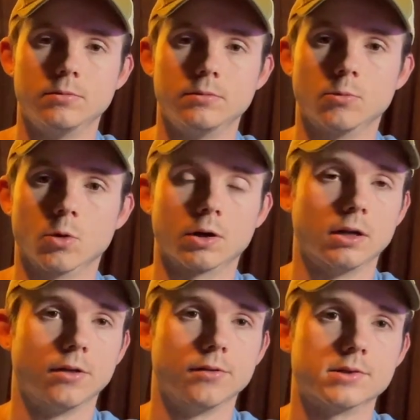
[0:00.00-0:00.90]
working
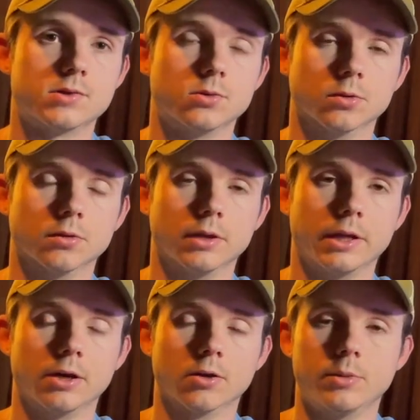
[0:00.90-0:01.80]
on this sooner than
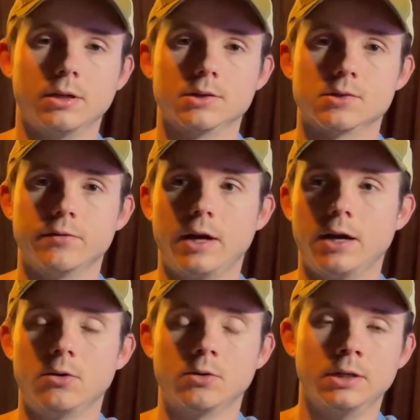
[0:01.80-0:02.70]
later, because of
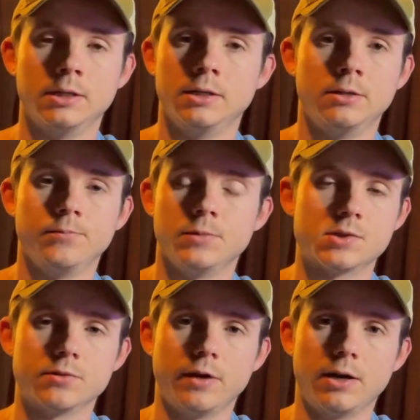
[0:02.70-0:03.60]
how
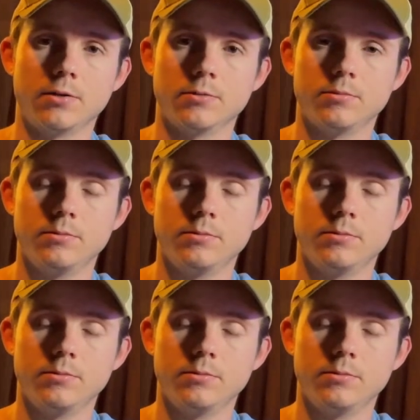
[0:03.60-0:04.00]
just of how